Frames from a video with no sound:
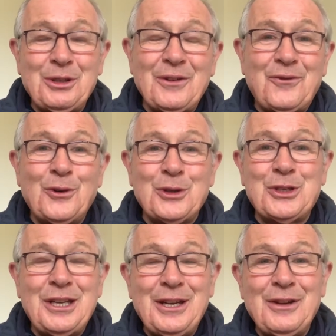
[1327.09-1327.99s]
the first
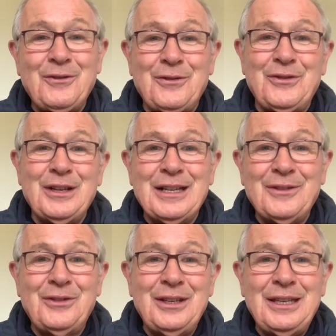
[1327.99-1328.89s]
day of
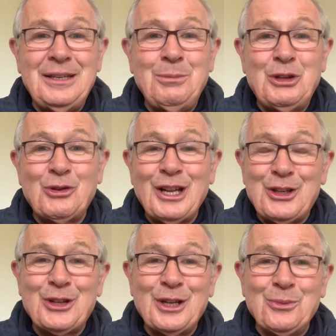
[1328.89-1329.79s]
the
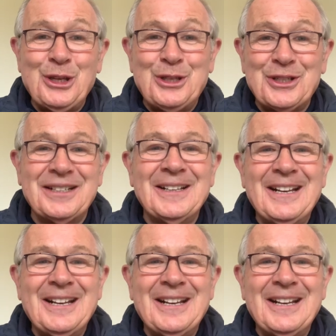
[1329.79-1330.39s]
meteorological winter,